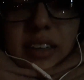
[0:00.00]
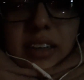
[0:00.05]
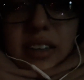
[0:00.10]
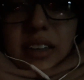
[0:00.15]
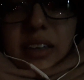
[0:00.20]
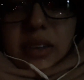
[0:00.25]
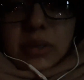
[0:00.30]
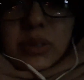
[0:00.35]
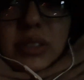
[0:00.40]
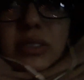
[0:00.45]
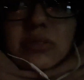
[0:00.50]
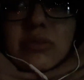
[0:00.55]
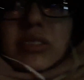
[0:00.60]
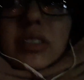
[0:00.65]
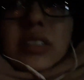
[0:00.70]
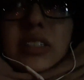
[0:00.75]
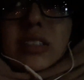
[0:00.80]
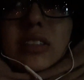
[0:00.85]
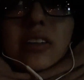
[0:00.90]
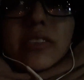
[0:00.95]
It was
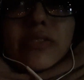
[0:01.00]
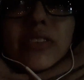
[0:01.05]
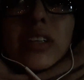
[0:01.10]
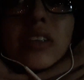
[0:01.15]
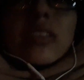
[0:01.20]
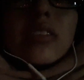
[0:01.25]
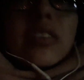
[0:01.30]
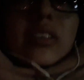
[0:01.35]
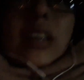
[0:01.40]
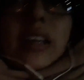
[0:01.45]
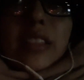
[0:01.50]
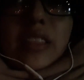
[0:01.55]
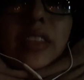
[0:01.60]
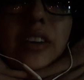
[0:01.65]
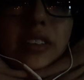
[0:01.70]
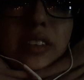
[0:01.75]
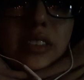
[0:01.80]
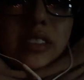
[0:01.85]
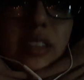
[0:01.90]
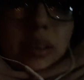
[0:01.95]
really difficult to get
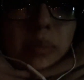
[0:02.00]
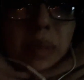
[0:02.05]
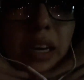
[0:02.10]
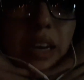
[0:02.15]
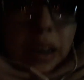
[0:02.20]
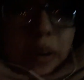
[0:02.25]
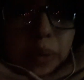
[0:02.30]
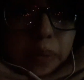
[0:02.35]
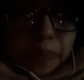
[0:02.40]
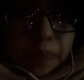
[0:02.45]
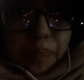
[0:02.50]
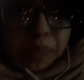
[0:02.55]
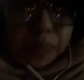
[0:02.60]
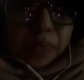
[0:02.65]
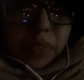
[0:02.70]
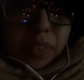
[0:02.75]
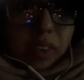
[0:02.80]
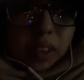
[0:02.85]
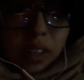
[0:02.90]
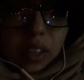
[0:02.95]
there somehow.
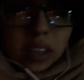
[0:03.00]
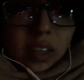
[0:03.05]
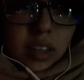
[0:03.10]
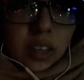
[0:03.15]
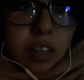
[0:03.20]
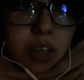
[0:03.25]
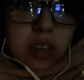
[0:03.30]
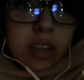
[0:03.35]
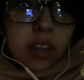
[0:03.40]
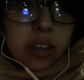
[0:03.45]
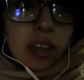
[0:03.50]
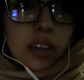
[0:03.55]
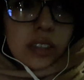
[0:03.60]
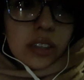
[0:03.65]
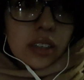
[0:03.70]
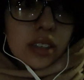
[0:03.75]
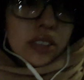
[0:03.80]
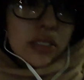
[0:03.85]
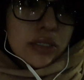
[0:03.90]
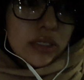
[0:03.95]

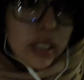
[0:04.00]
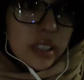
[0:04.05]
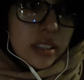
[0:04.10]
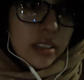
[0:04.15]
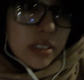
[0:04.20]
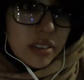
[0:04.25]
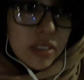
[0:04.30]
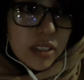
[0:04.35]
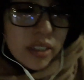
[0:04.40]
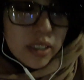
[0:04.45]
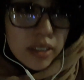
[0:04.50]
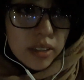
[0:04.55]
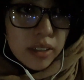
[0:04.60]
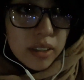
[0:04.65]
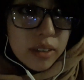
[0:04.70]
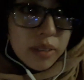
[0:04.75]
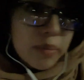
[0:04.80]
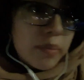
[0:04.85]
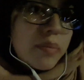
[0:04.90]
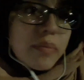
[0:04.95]
I'm gonna try to like
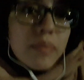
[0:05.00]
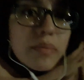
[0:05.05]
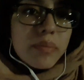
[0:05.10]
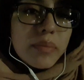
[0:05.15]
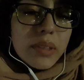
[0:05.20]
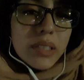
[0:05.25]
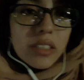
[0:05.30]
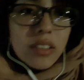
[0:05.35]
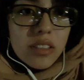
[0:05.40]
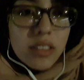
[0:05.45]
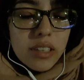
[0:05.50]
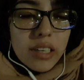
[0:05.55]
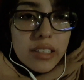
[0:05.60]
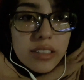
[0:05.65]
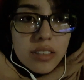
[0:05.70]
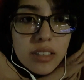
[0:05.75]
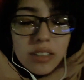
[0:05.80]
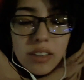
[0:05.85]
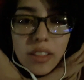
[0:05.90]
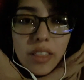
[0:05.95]
be on the
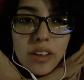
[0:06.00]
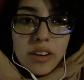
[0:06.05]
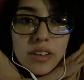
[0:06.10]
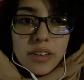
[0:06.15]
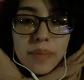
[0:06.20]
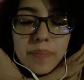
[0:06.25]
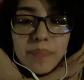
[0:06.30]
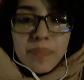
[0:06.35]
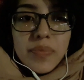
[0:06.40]
light there.